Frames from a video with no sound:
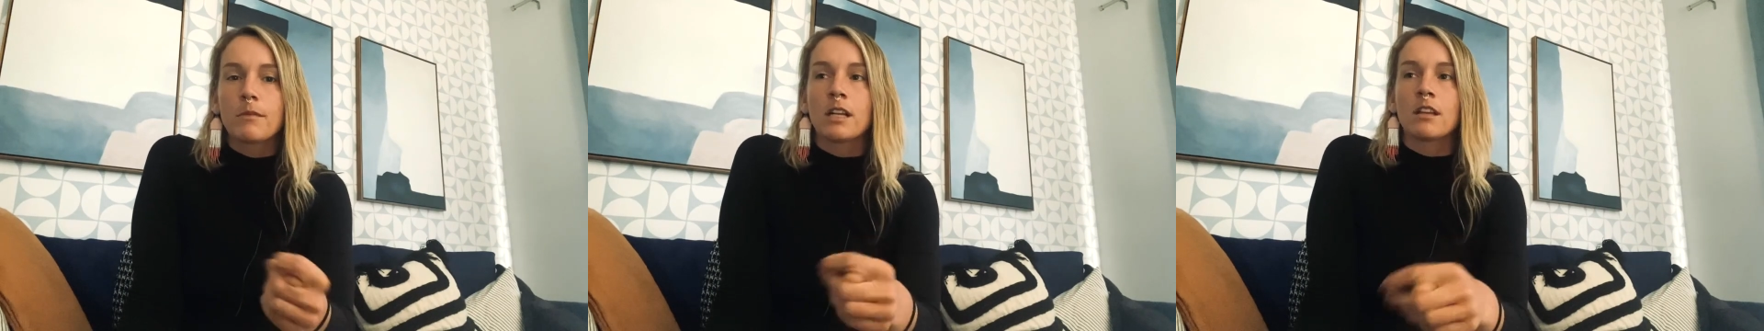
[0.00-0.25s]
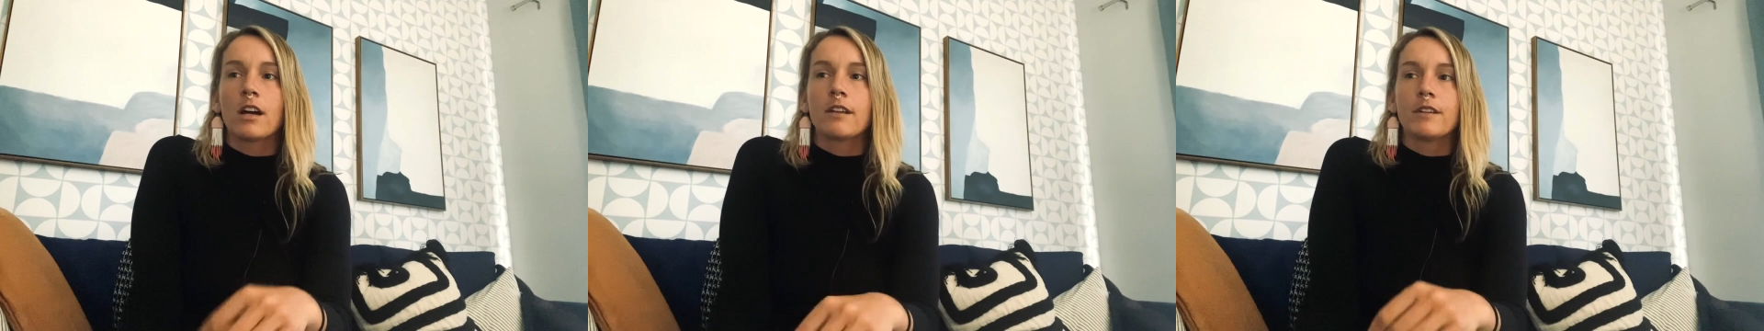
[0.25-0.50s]
A
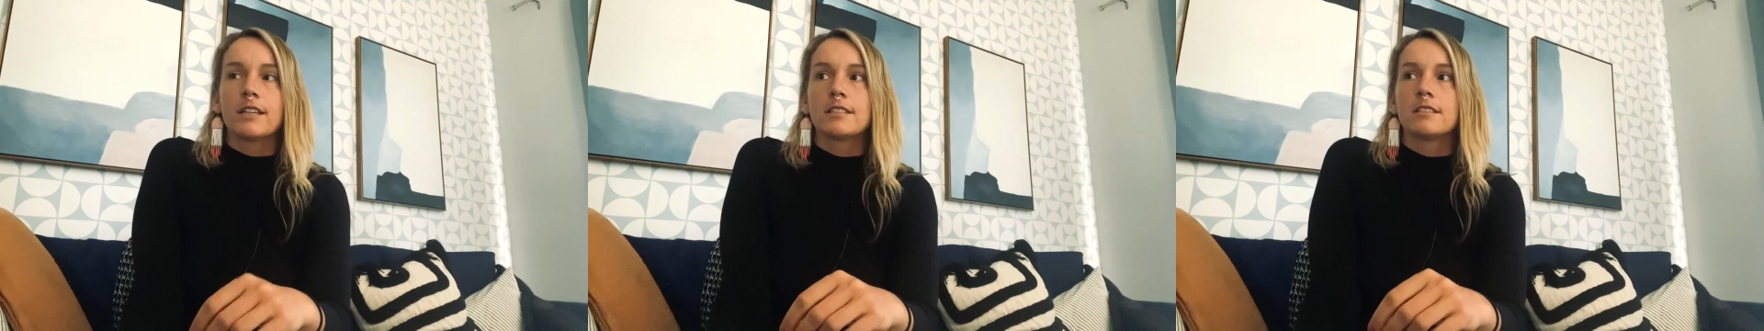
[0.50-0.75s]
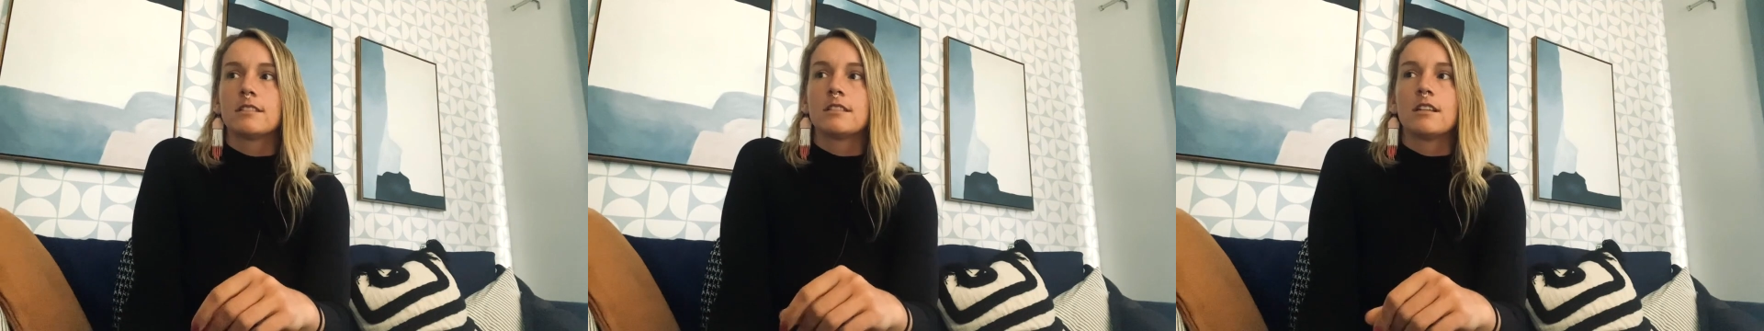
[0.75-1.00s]
lot of
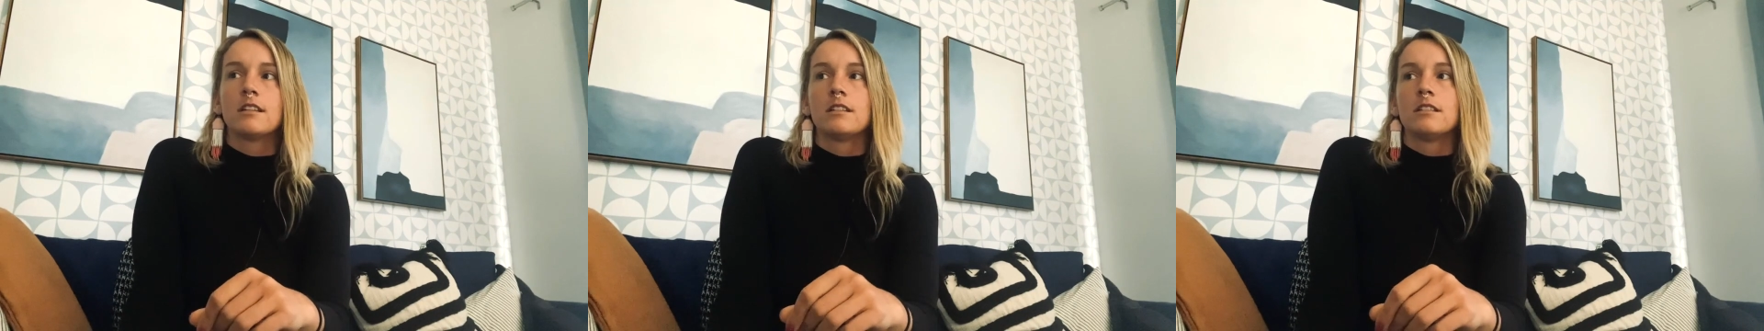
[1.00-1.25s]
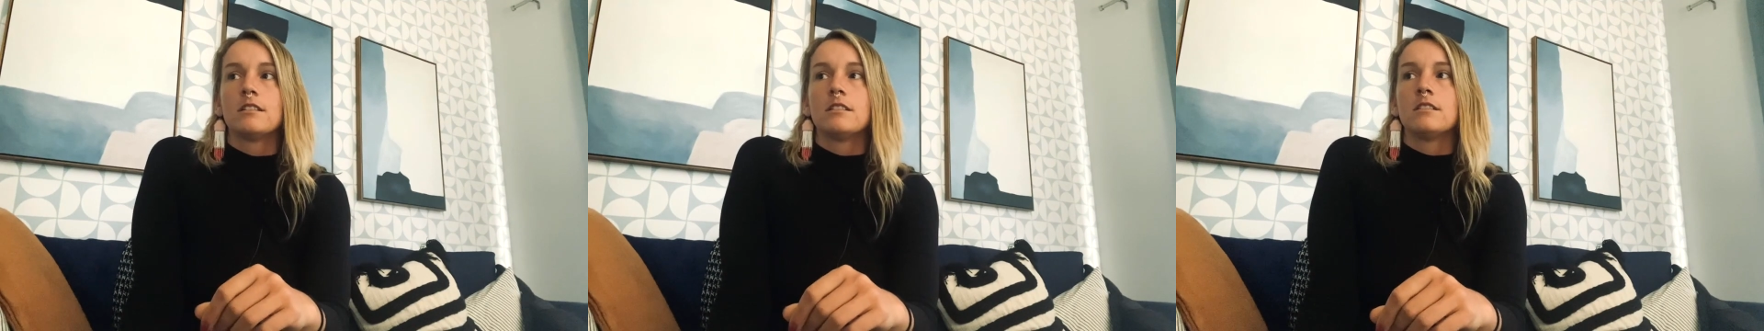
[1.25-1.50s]
us,
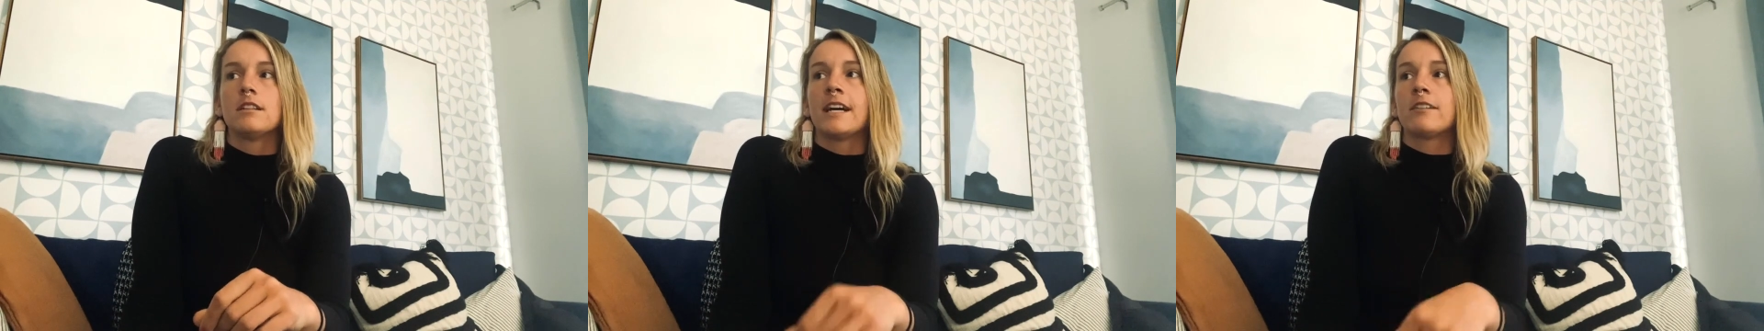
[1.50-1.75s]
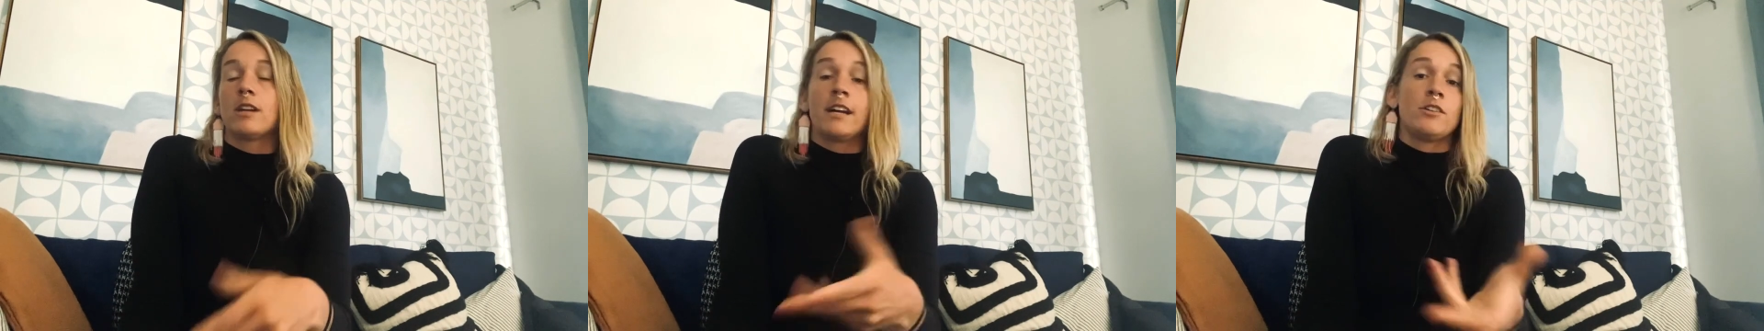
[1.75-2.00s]

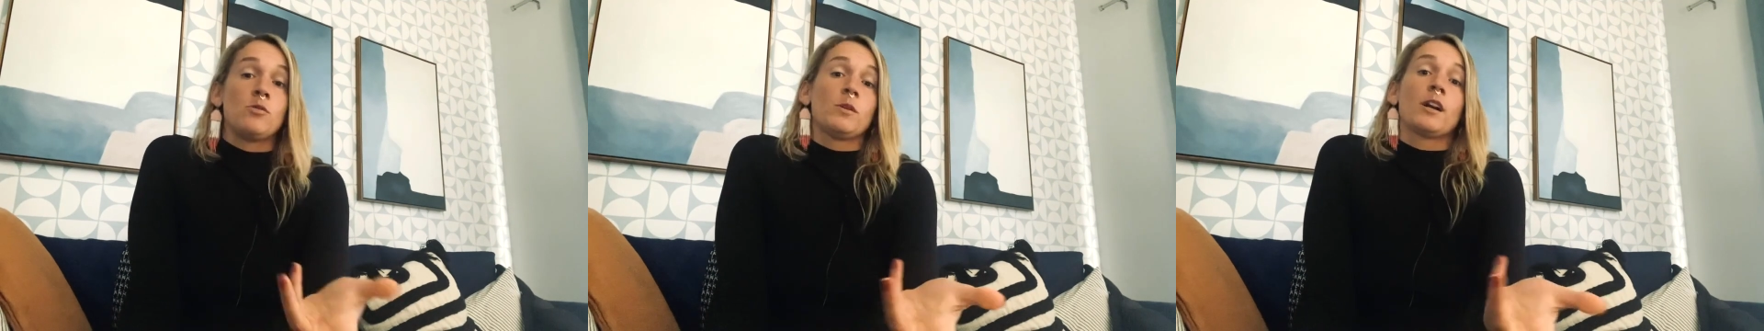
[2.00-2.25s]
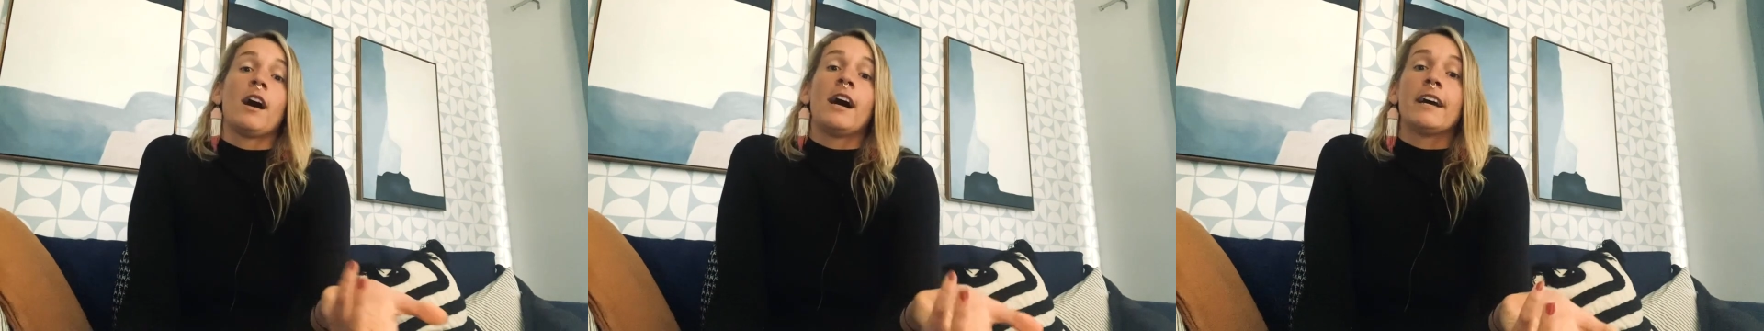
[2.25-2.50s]
I know
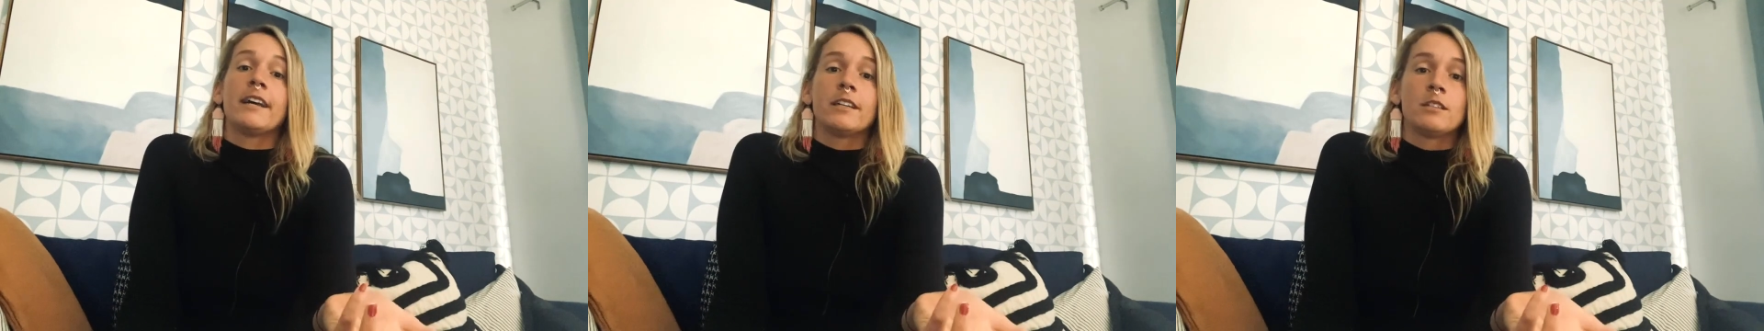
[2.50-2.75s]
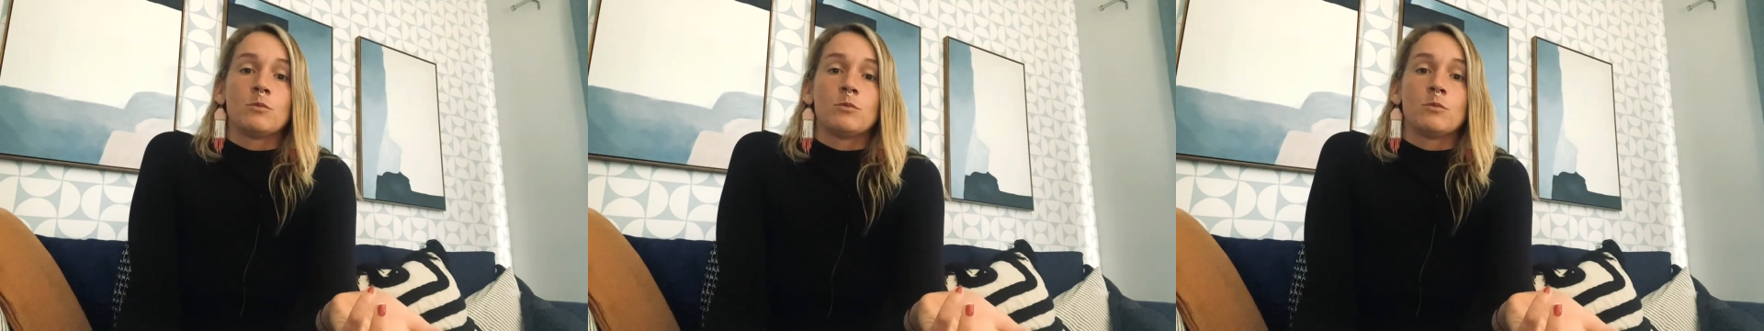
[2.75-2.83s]
where I